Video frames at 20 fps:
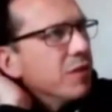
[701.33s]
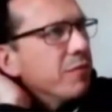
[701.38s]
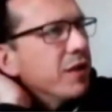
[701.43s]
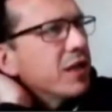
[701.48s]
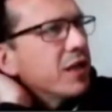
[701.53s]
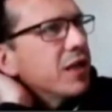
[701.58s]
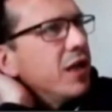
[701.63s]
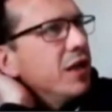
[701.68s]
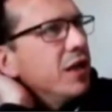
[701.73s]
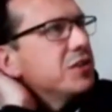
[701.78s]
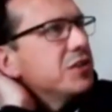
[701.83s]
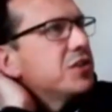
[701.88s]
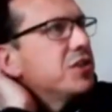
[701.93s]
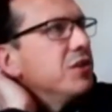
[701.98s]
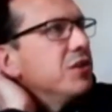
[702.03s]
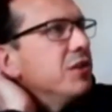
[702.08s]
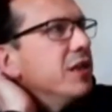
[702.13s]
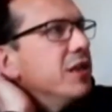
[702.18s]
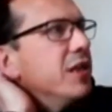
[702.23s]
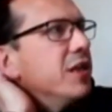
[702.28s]
of my clients,
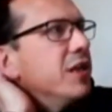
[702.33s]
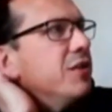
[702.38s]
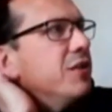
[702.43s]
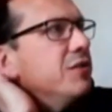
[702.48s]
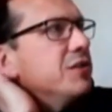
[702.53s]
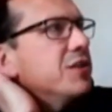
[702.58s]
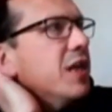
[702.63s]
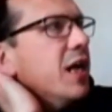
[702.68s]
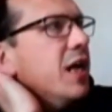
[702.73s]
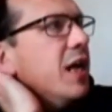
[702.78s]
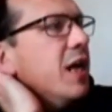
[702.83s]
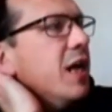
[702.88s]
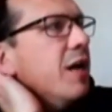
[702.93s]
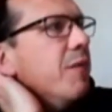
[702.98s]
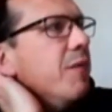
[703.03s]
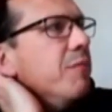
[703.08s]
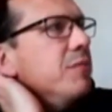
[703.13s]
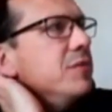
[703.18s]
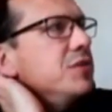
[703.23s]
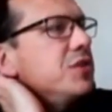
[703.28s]
Julia,
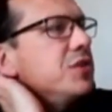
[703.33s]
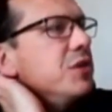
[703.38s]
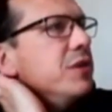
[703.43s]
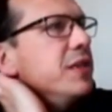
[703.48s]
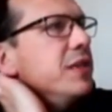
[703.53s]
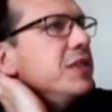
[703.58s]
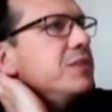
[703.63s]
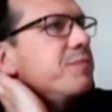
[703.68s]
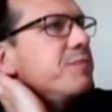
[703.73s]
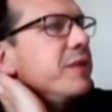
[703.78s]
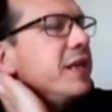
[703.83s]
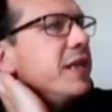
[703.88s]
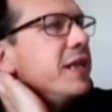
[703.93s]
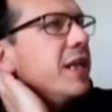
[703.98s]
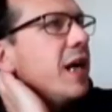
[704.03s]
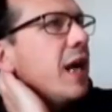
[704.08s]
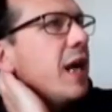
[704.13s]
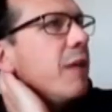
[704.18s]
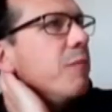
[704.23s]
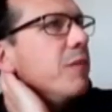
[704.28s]
Julie's
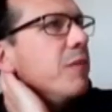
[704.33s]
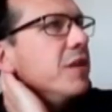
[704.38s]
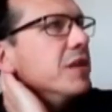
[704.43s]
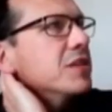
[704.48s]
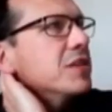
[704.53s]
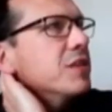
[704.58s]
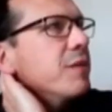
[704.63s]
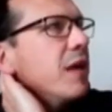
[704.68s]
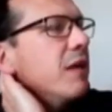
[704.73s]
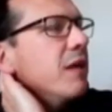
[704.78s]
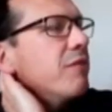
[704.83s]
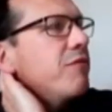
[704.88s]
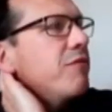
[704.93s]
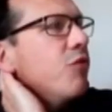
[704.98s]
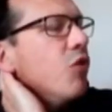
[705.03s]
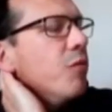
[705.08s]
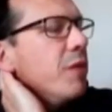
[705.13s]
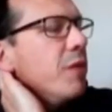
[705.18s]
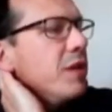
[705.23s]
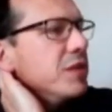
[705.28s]
been with us about
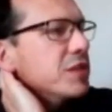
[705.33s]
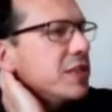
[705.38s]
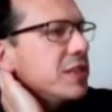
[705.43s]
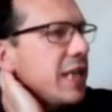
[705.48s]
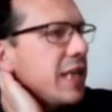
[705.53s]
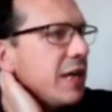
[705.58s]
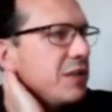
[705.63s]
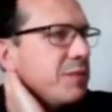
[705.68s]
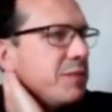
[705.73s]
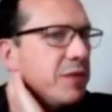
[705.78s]
4 months now.